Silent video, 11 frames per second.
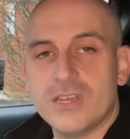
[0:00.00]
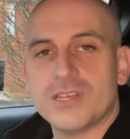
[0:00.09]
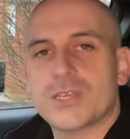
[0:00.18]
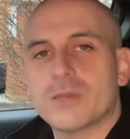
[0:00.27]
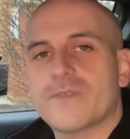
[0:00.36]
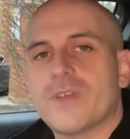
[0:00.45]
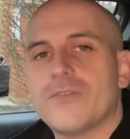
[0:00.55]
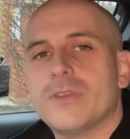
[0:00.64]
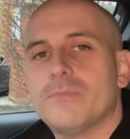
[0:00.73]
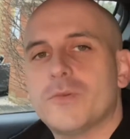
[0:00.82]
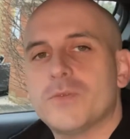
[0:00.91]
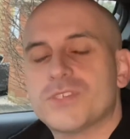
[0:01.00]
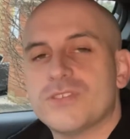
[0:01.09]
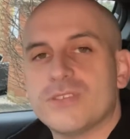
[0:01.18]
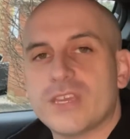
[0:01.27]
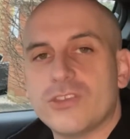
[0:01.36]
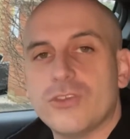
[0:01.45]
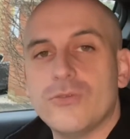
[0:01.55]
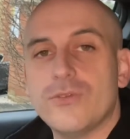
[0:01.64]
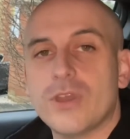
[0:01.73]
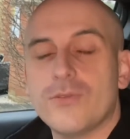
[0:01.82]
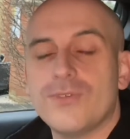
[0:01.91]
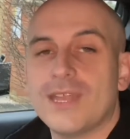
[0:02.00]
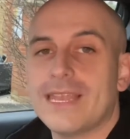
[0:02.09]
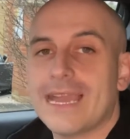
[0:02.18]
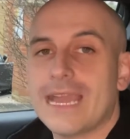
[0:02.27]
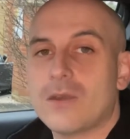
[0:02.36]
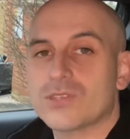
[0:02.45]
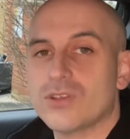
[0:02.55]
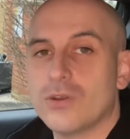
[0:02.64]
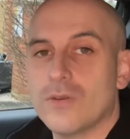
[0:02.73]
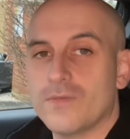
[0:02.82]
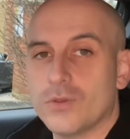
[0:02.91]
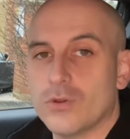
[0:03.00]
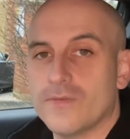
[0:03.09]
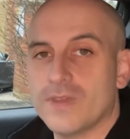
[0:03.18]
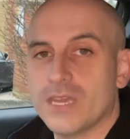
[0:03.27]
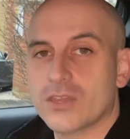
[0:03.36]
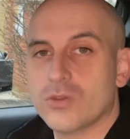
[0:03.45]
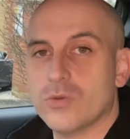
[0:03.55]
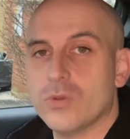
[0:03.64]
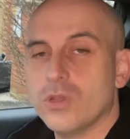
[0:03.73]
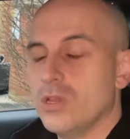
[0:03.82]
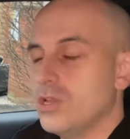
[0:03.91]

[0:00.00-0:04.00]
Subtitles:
So it's very important that you know the layout of your vehicle.